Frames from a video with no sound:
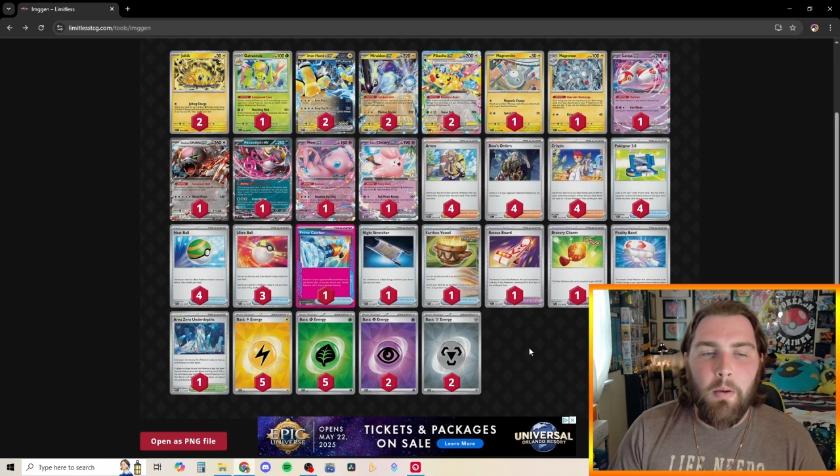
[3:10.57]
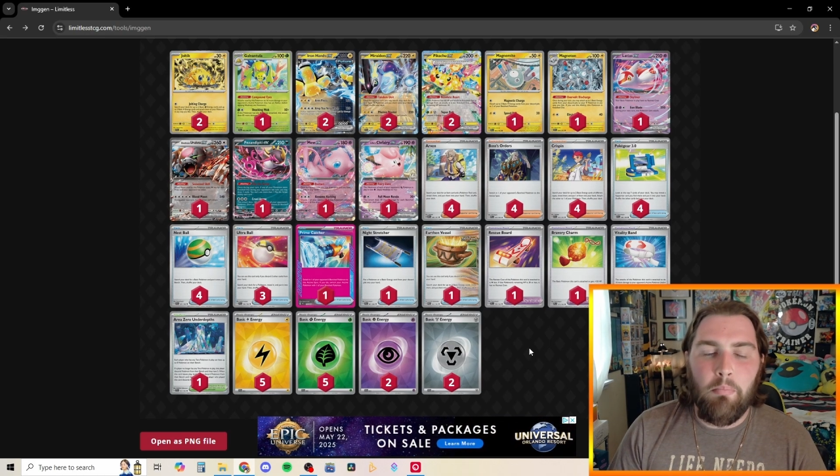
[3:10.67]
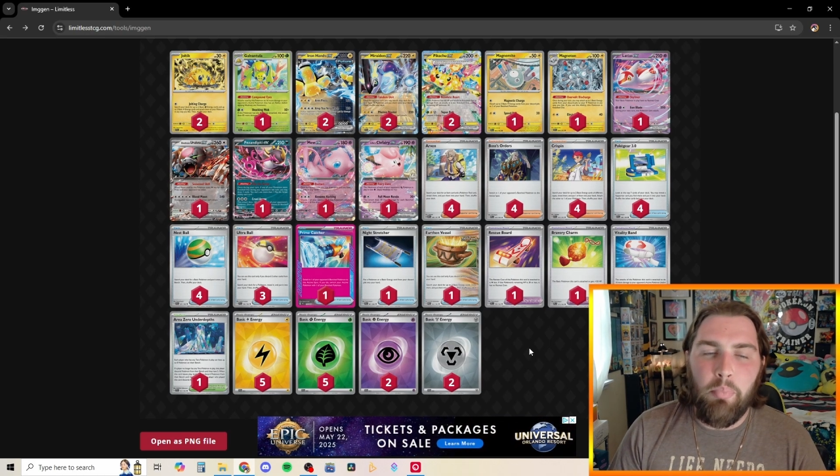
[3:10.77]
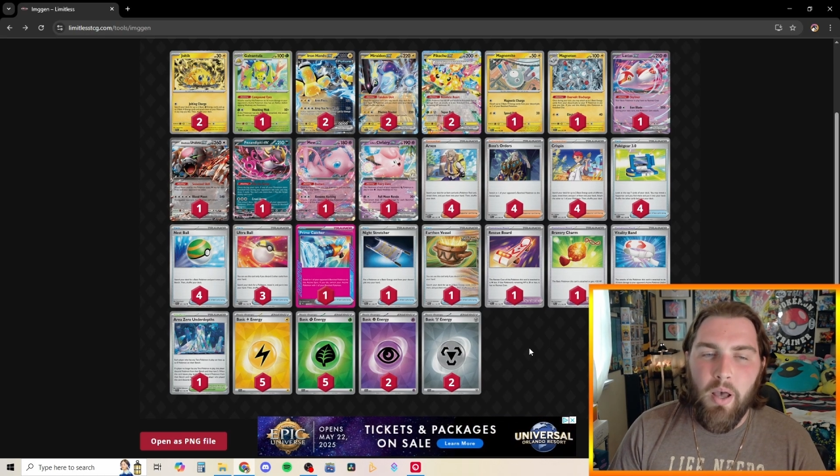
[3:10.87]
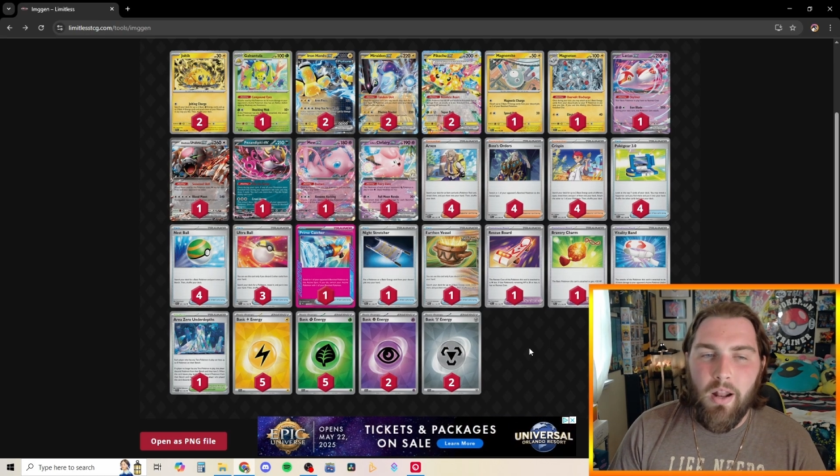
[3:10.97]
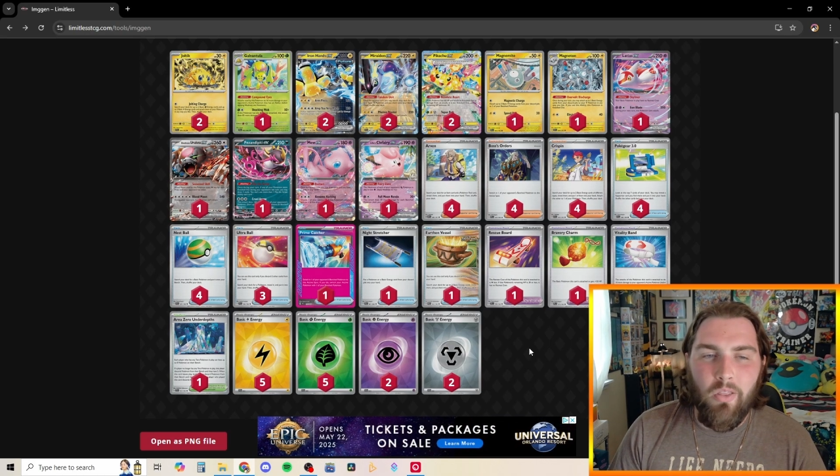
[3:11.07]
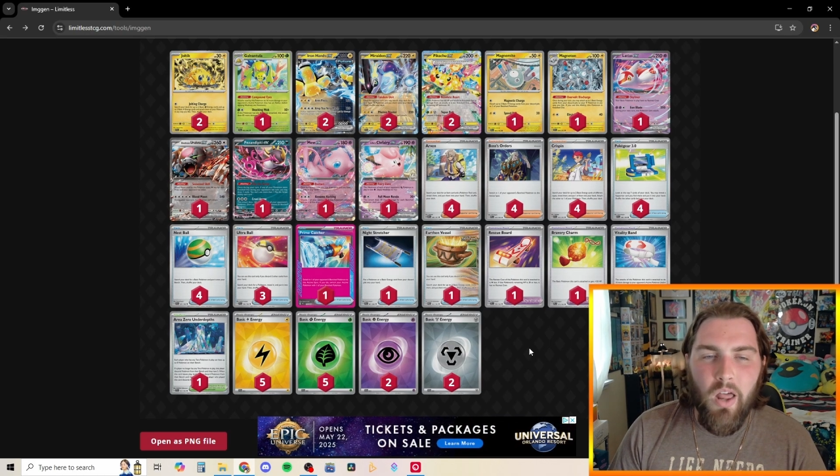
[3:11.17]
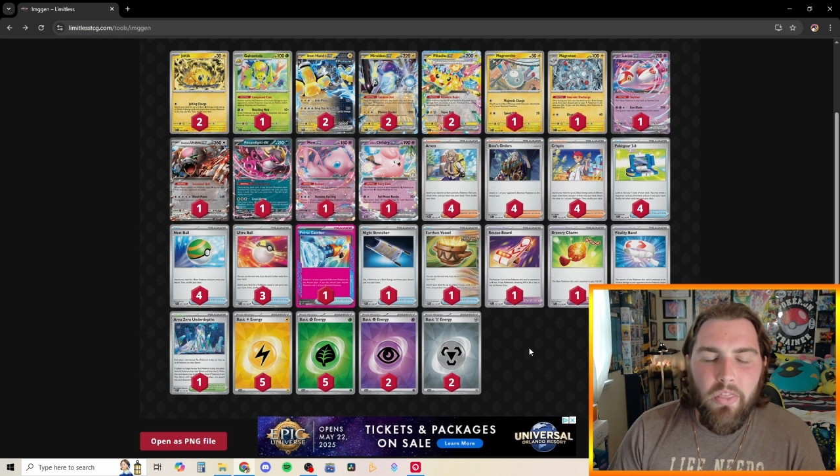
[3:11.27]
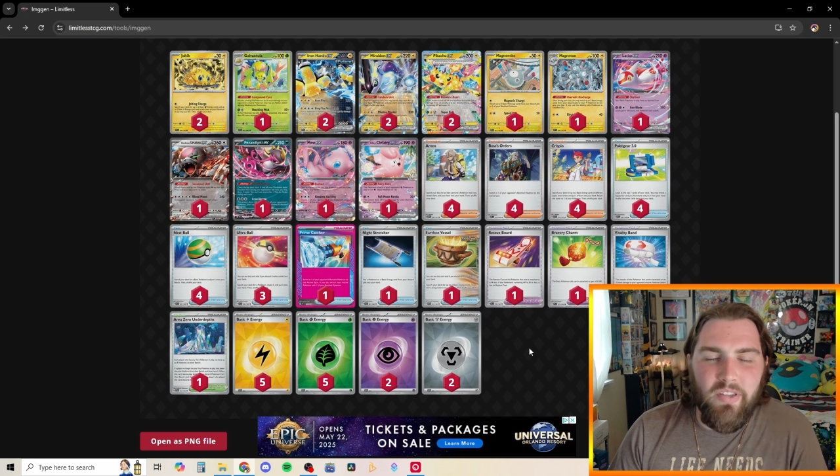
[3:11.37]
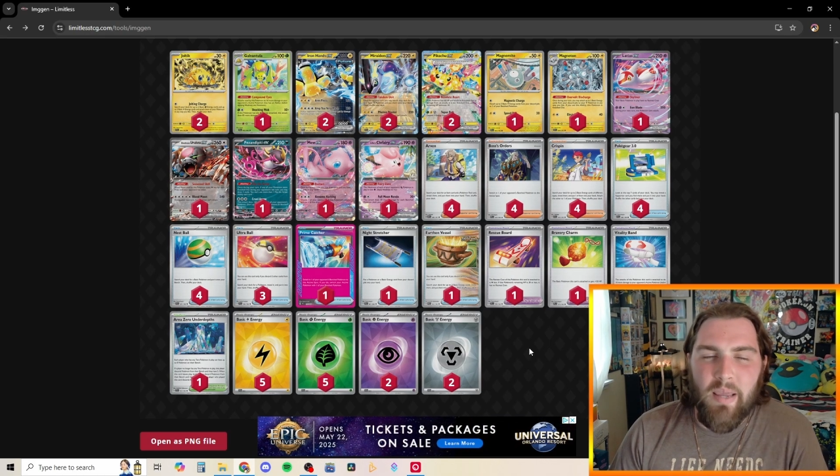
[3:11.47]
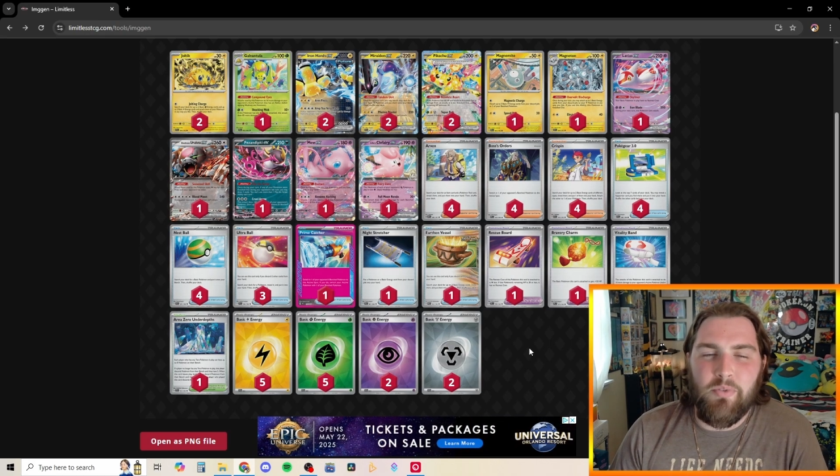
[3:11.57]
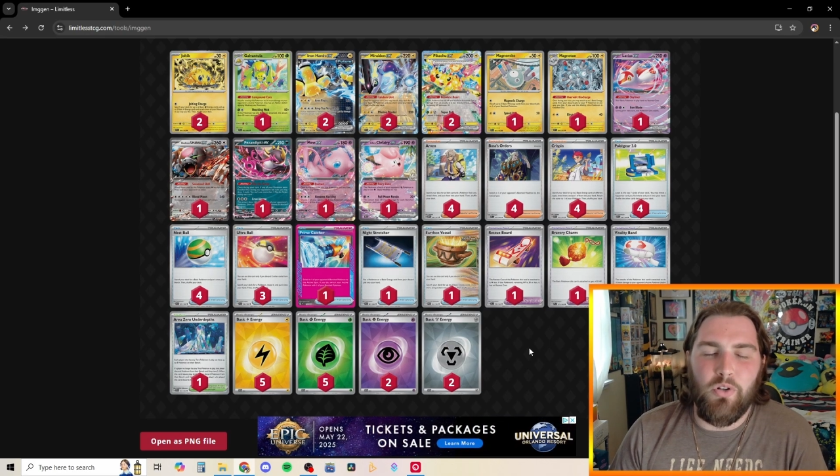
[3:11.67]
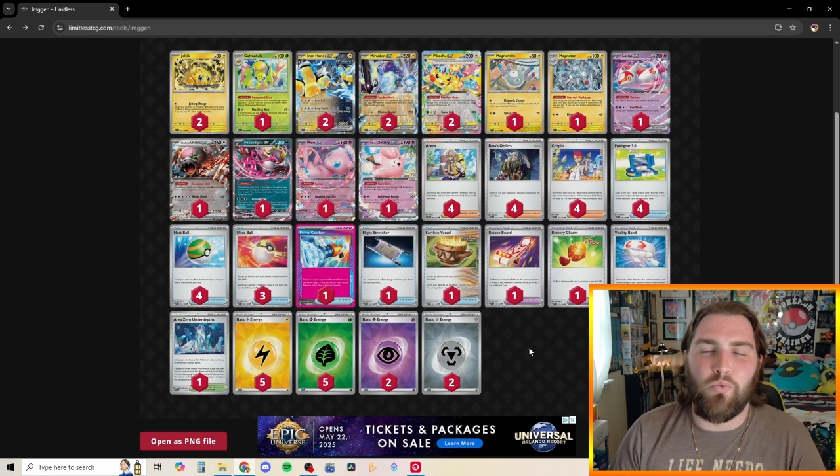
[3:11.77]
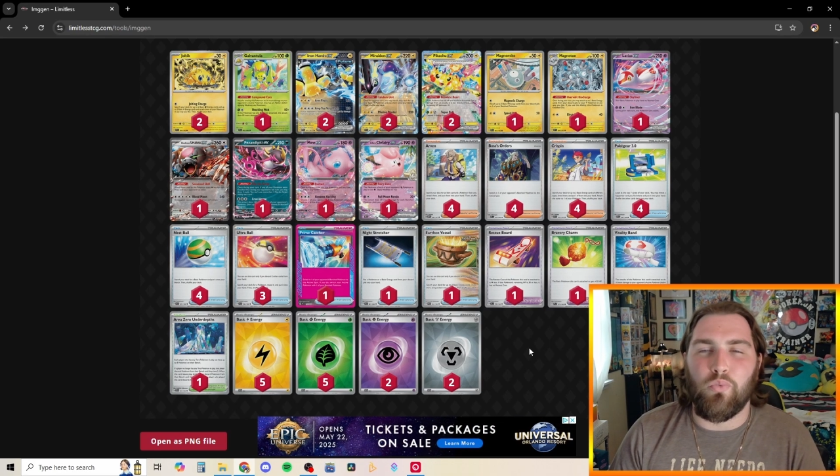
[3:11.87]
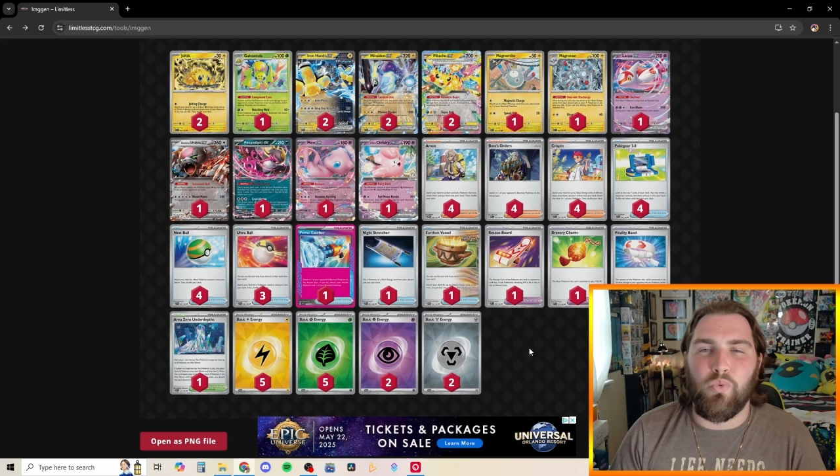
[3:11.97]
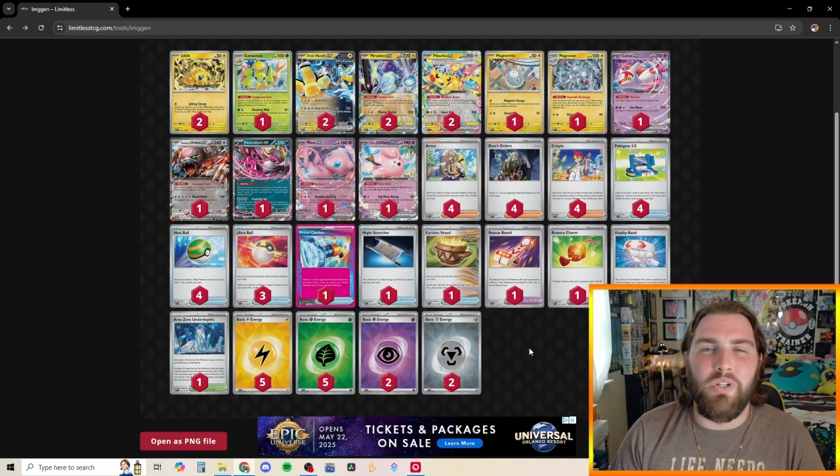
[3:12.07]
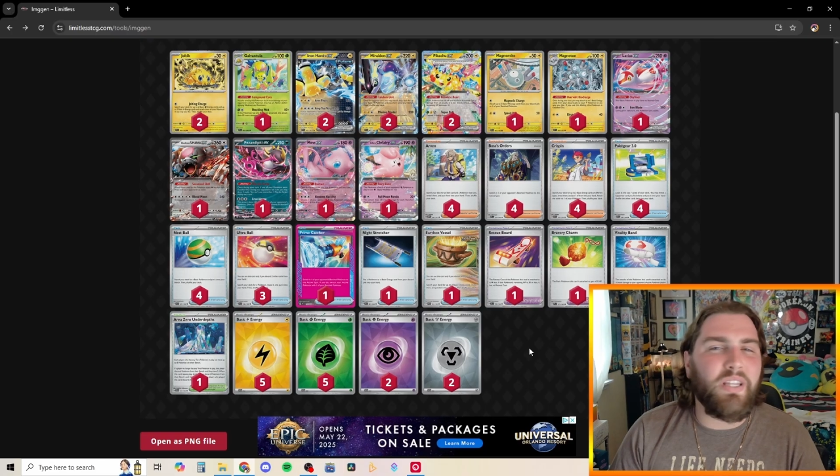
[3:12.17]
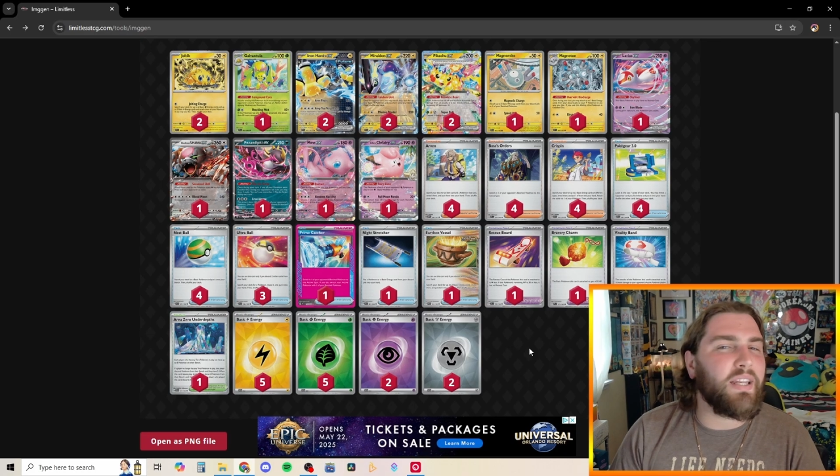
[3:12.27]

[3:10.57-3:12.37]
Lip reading: but a lot of the times you don't really